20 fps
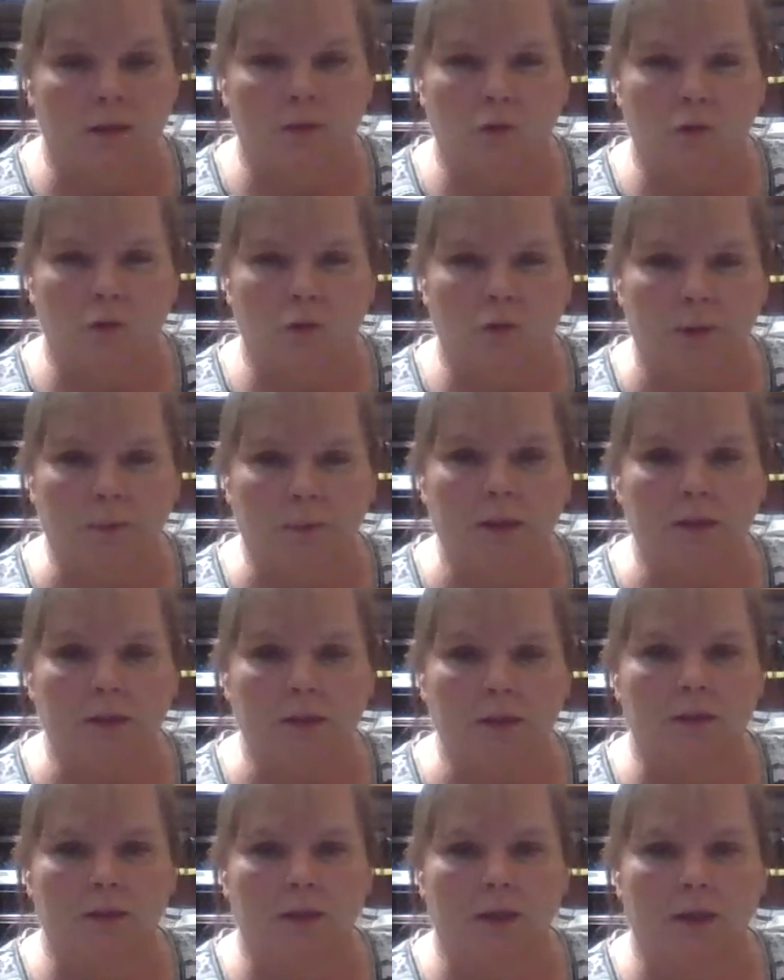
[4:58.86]
20
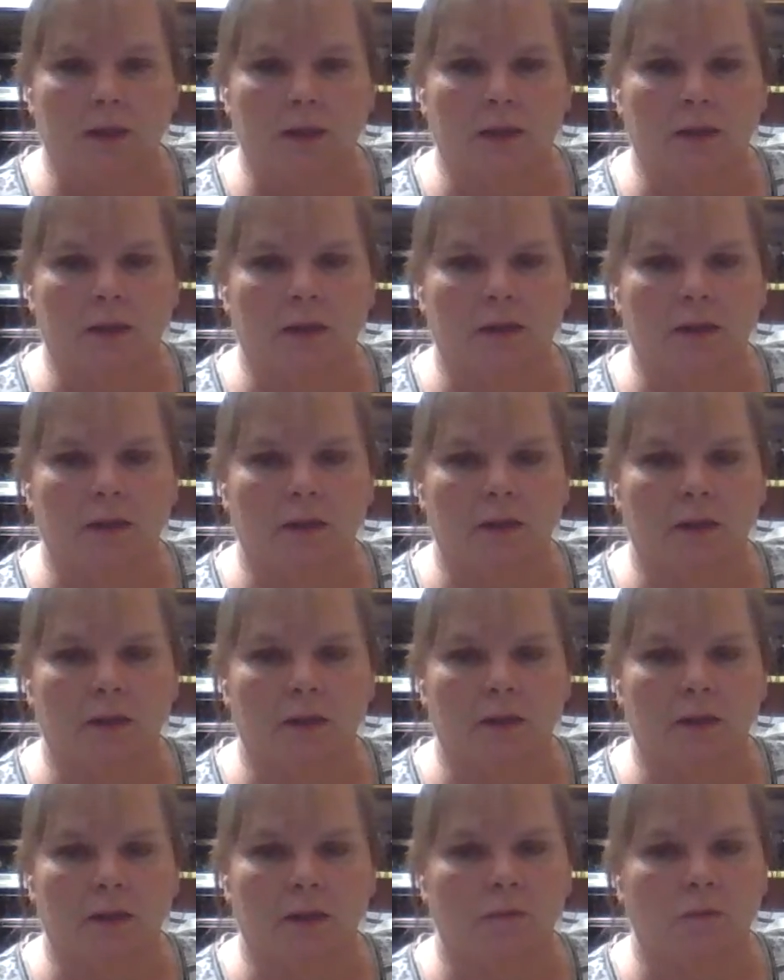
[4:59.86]
minutes, and
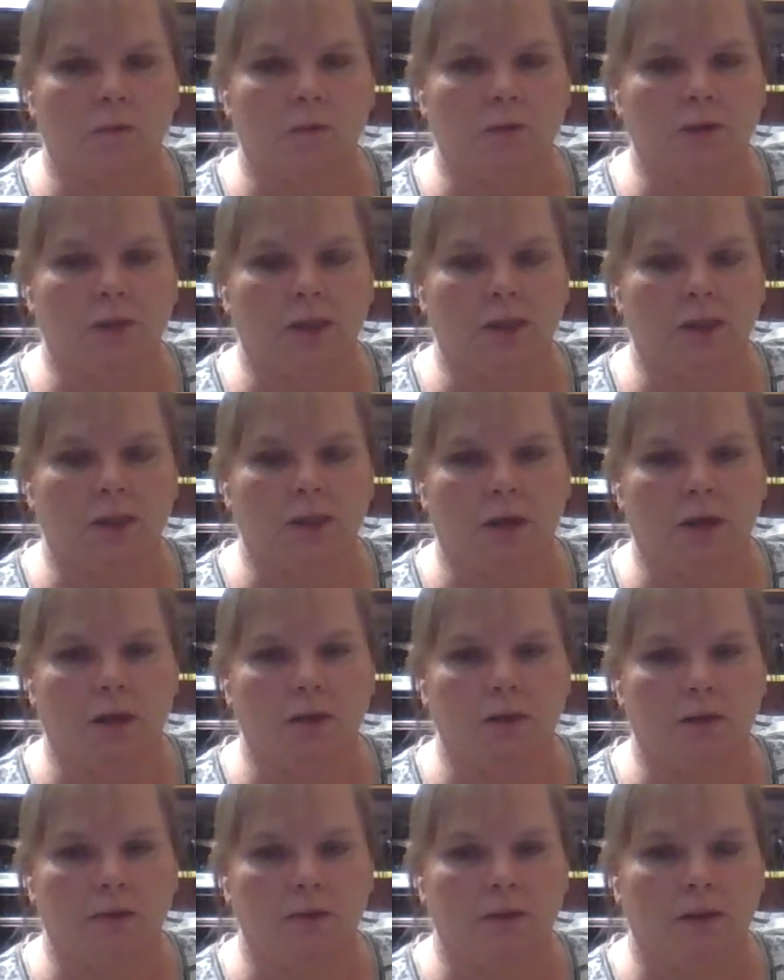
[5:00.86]
then we'll check on
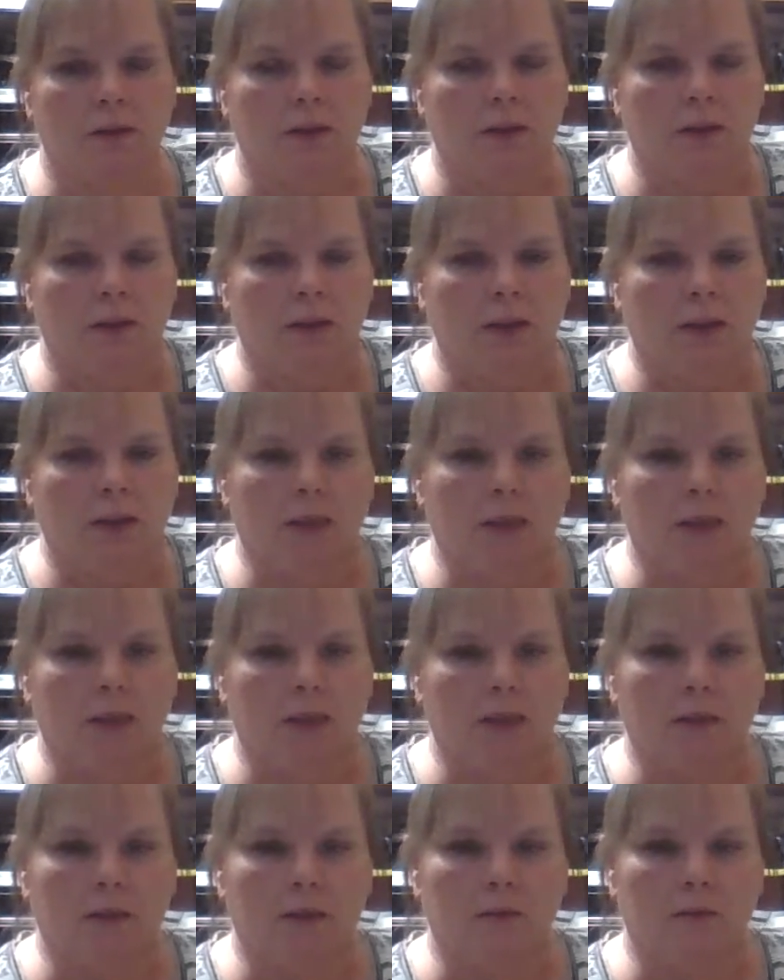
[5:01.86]
it
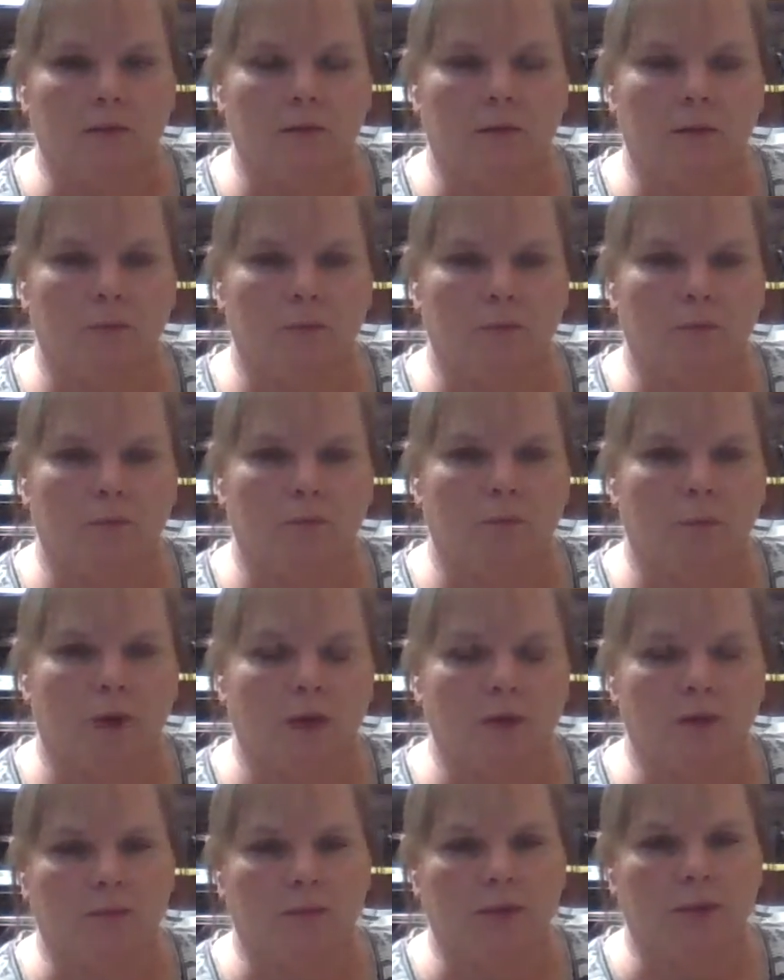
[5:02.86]
and
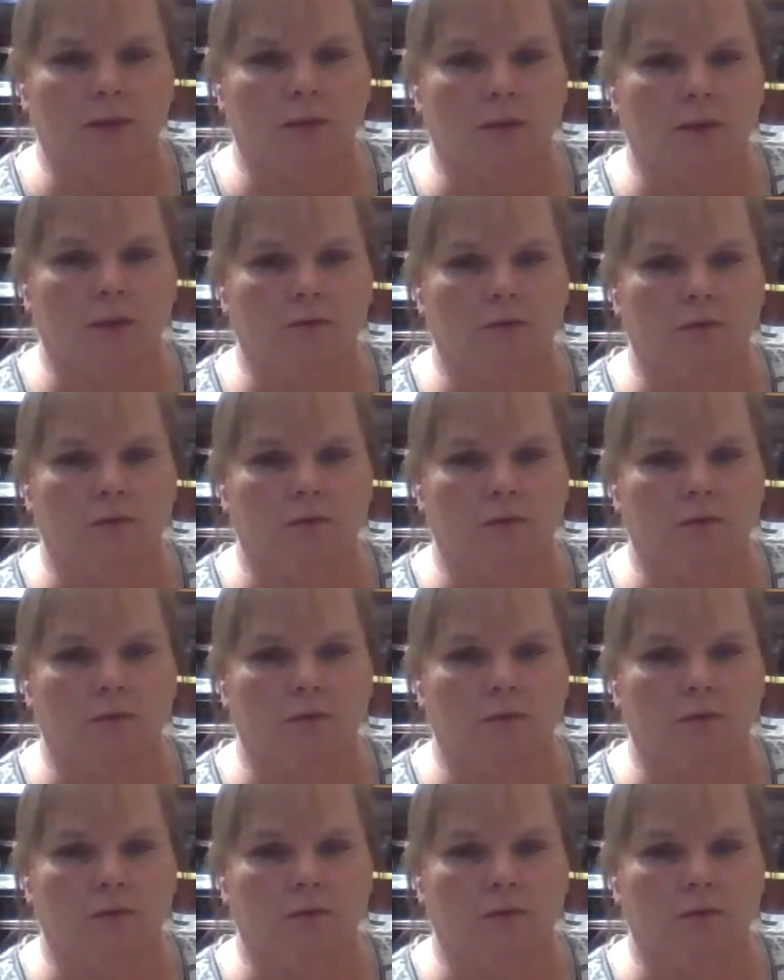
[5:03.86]
possibly cook it